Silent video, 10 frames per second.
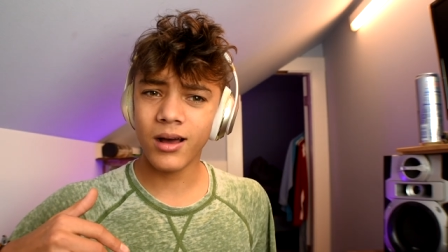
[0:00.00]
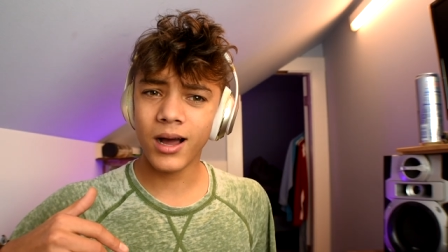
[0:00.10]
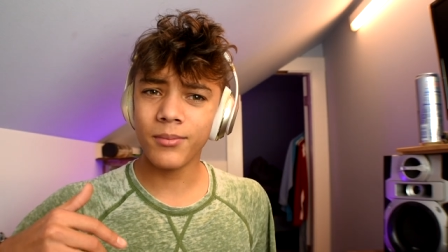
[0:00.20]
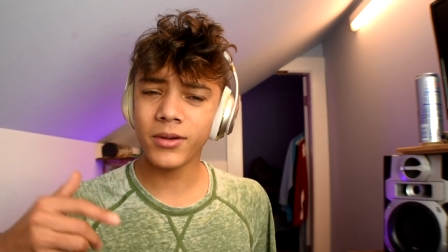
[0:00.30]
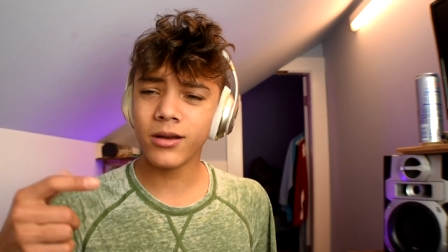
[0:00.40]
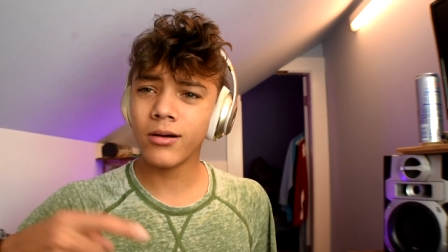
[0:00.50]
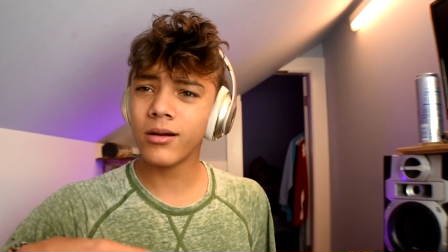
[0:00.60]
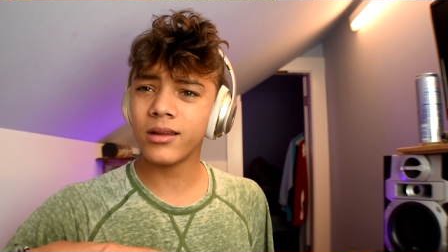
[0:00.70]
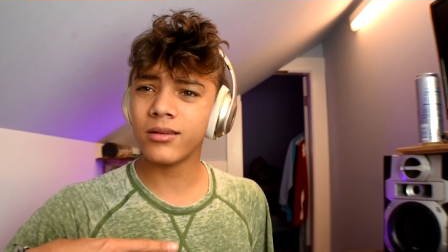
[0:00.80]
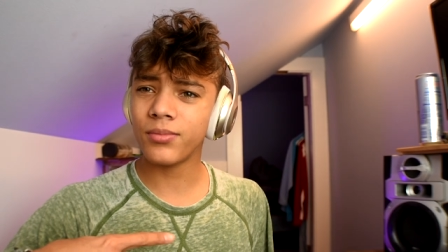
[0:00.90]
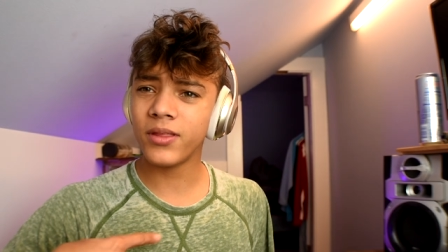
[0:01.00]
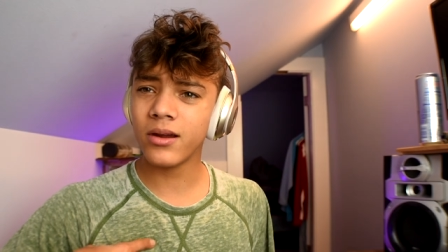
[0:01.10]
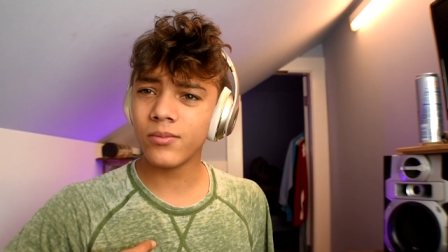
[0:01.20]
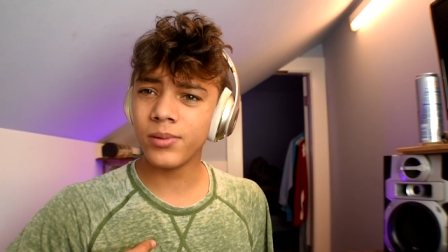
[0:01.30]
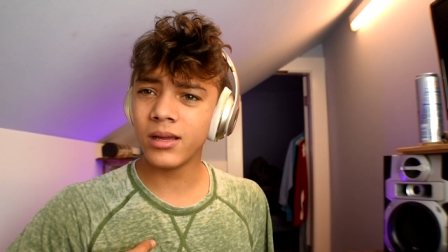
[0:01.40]
I'm gonna go get some
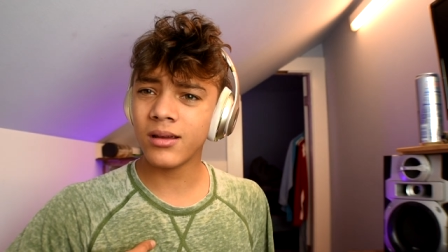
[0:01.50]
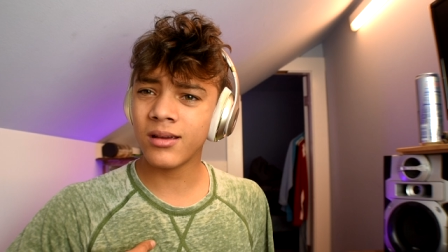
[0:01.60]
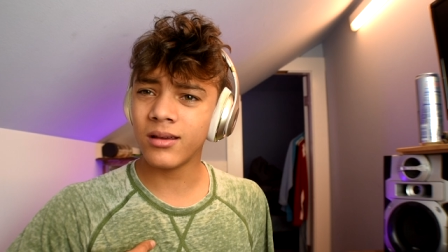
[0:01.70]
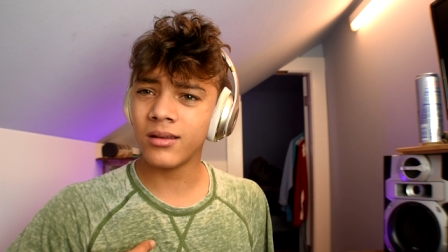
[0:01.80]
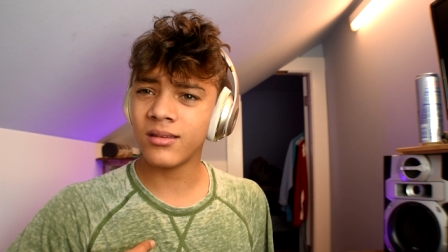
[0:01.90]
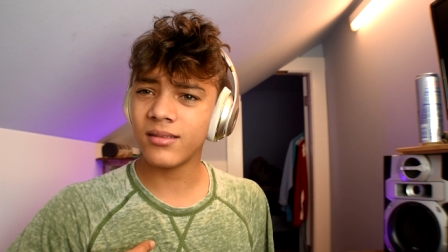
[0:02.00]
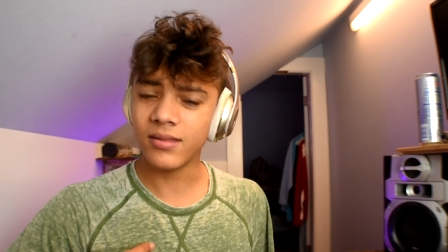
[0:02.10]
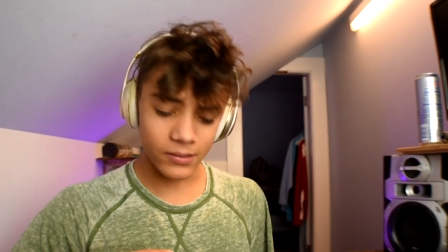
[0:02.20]
therapy, cause